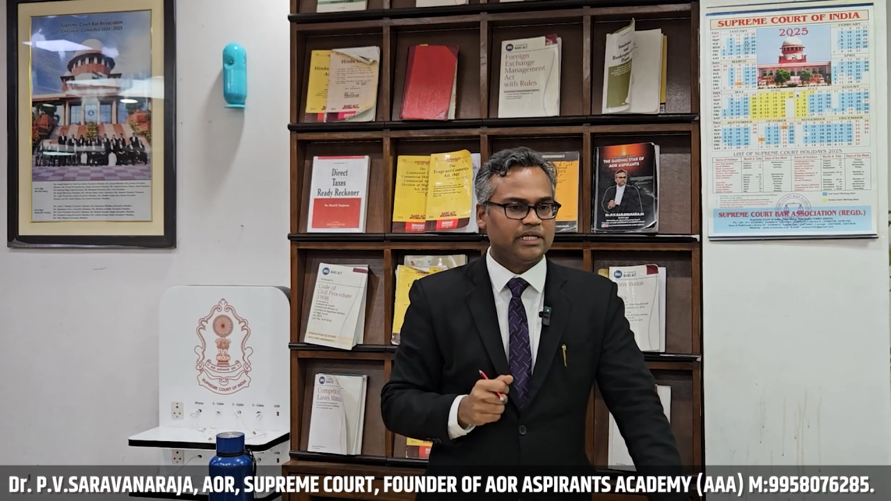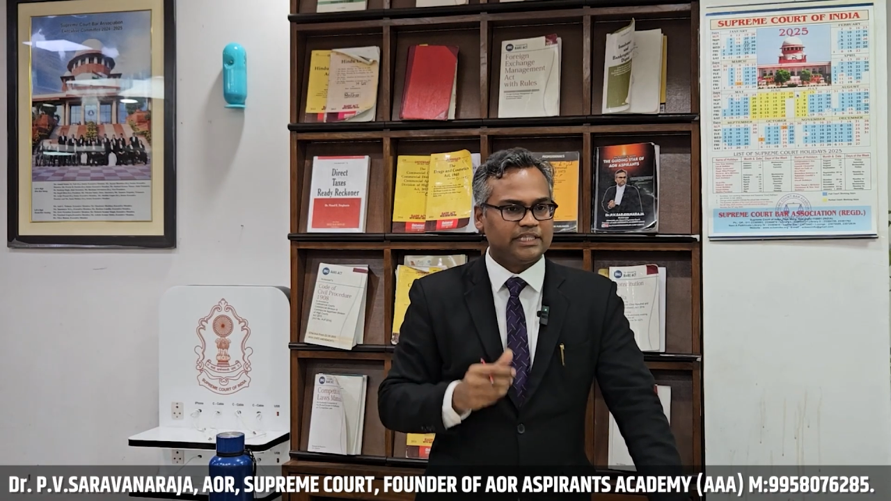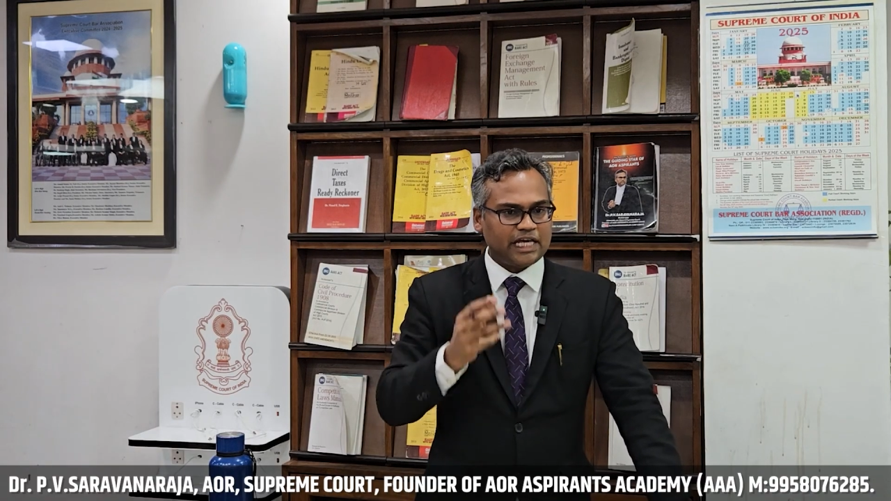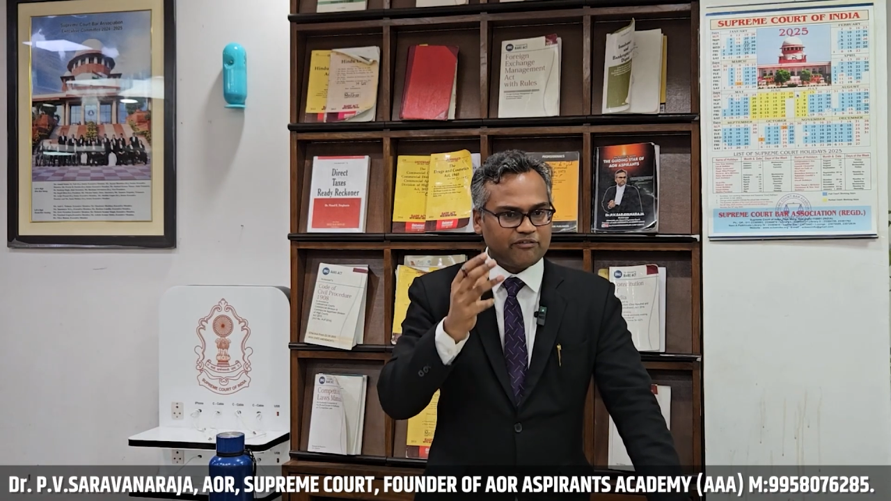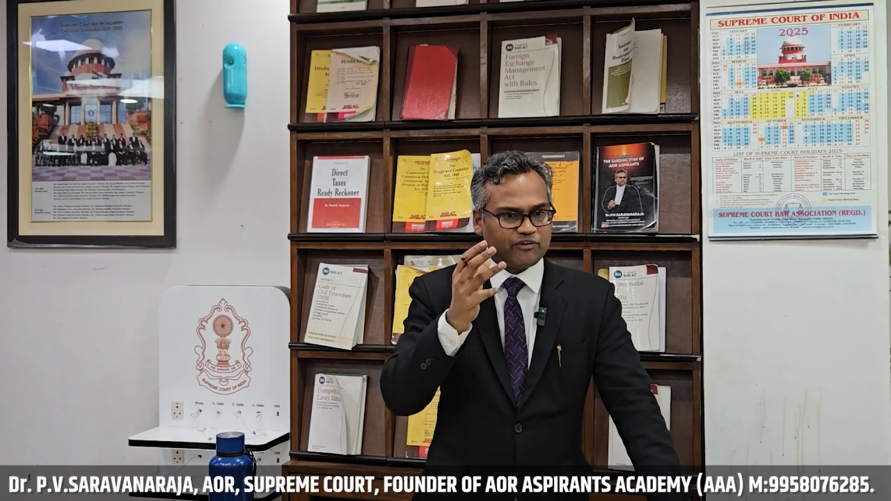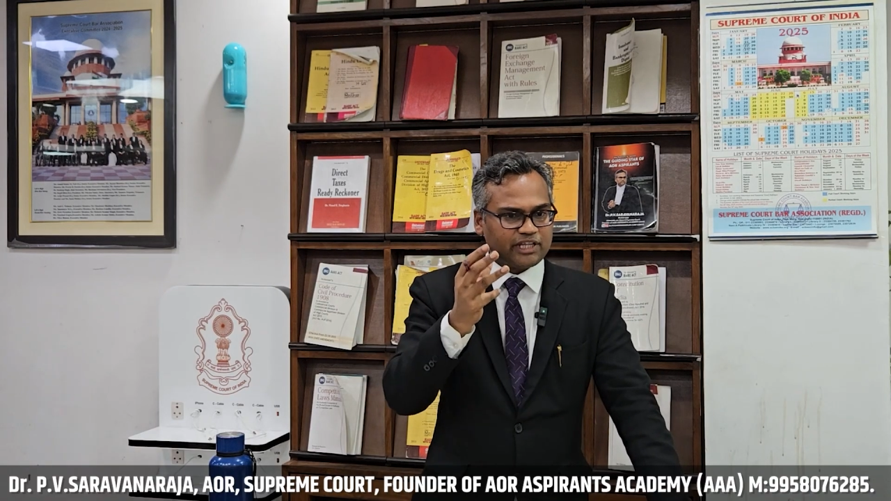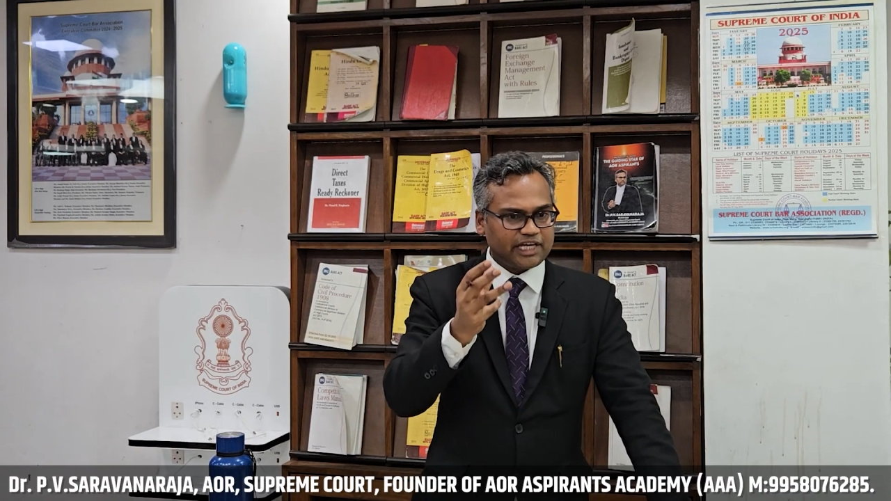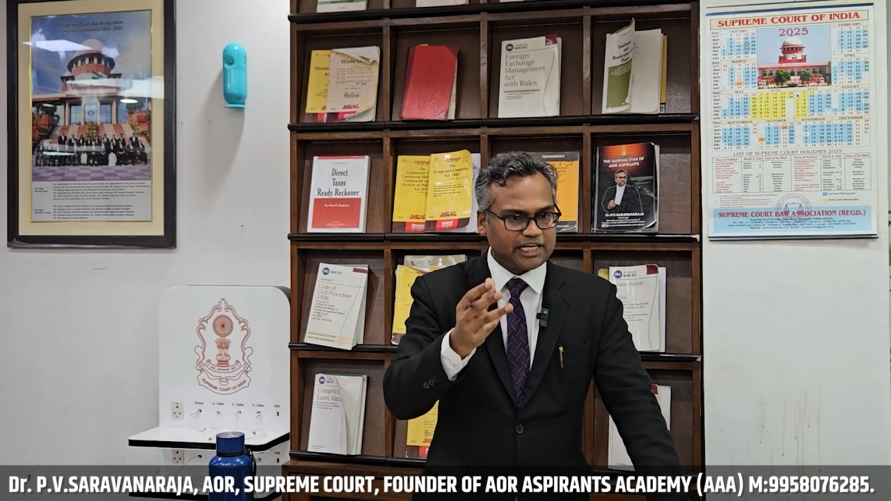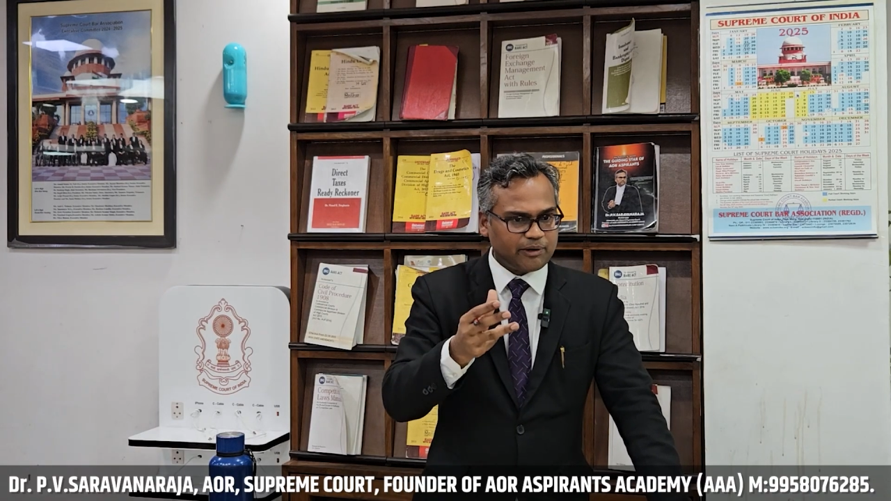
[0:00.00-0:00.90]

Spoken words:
Therefore, they are